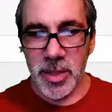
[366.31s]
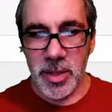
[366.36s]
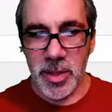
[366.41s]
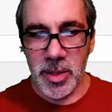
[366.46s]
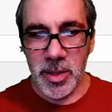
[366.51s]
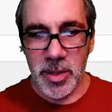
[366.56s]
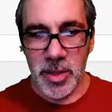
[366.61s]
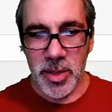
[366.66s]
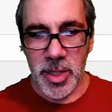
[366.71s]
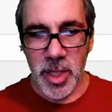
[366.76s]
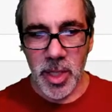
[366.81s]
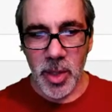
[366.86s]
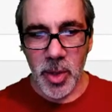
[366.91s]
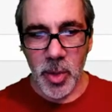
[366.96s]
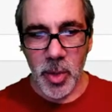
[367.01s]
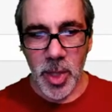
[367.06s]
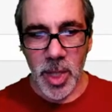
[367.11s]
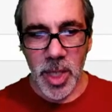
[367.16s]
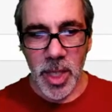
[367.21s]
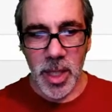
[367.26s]

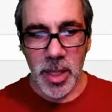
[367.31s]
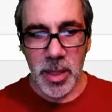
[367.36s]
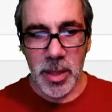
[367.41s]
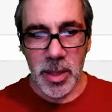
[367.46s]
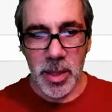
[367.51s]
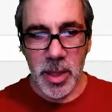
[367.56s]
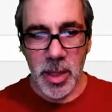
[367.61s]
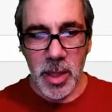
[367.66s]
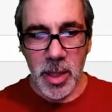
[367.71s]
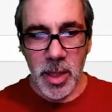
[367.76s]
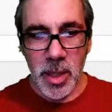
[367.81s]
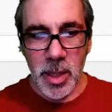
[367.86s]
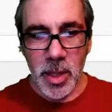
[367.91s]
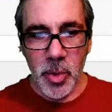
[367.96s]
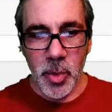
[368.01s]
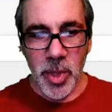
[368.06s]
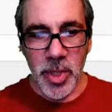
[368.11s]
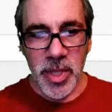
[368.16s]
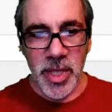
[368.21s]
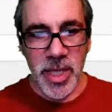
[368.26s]
So the
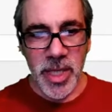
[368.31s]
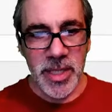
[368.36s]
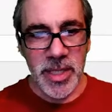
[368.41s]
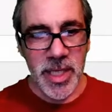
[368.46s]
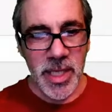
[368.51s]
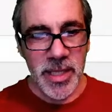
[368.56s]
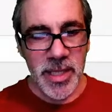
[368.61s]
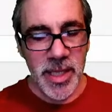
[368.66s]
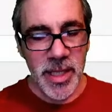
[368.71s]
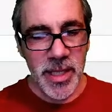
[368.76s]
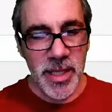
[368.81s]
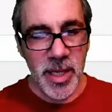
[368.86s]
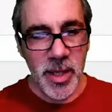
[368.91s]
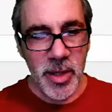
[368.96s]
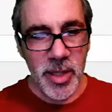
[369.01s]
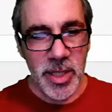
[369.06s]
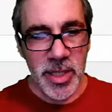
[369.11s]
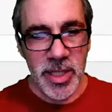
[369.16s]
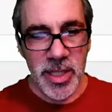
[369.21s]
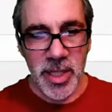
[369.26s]
one thing is I did
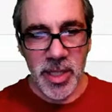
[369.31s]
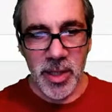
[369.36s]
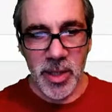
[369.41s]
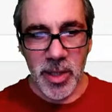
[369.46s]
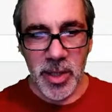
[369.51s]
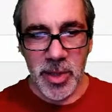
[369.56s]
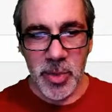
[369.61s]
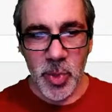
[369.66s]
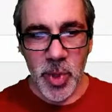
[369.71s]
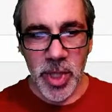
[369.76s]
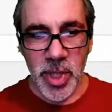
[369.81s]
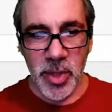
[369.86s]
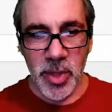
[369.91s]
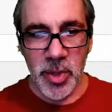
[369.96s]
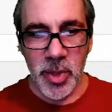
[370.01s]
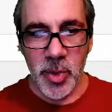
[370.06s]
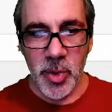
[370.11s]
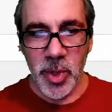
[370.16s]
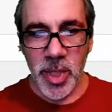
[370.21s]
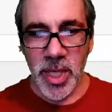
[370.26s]
notice here is when you
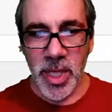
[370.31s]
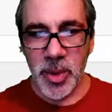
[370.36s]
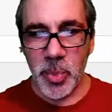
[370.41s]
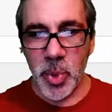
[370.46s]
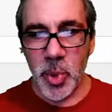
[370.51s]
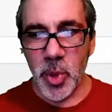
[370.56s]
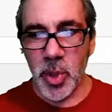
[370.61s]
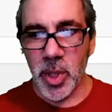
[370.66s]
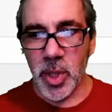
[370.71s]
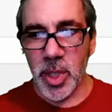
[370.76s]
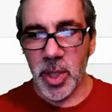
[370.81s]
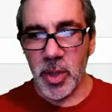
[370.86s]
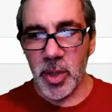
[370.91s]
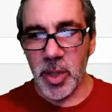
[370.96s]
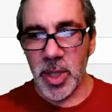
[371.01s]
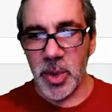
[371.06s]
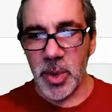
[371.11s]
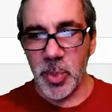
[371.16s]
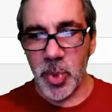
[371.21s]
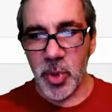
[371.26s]
do import, it'll
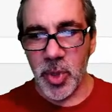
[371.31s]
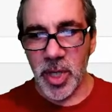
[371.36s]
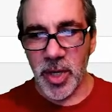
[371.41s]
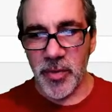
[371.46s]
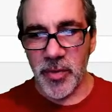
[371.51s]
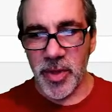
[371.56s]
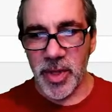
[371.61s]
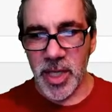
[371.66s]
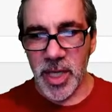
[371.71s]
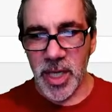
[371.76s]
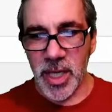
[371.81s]
import everything.